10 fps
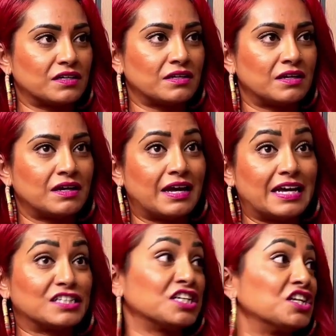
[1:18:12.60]
and to
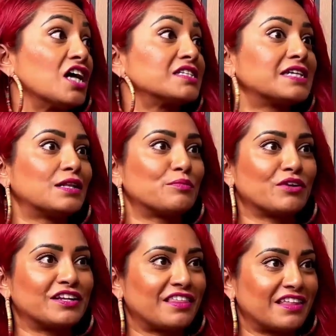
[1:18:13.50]
not celebrate a
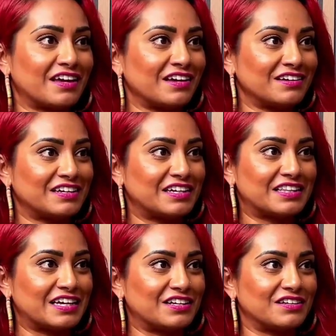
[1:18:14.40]
thing that
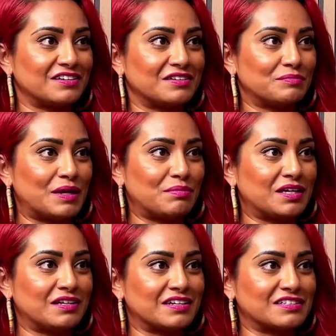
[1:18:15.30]
maybe
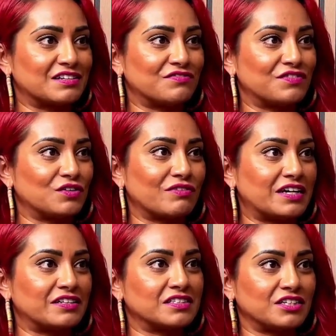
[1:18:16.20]
doesn't feel right
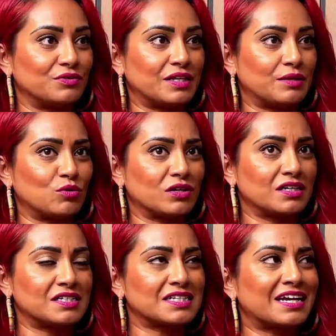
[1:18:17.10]
to you anymore. Because
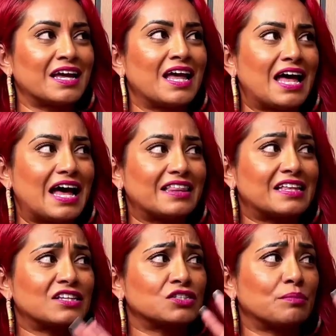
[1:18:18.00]
like, I think
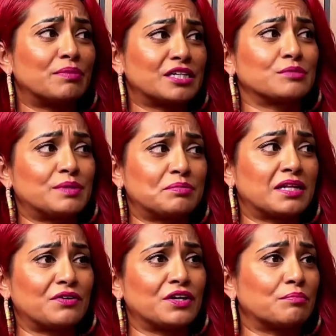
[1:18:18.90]
there's a bunch of people out
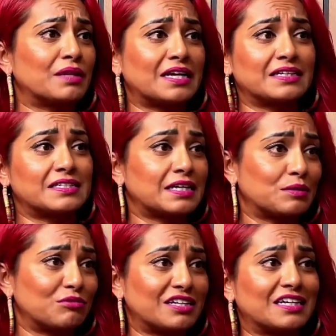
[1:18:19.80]
here blindly
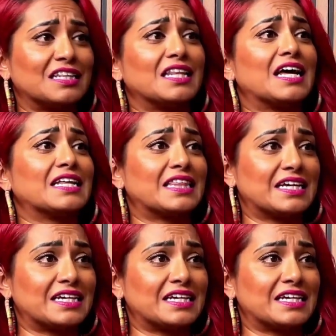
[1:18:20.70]
celebrating a lot of things,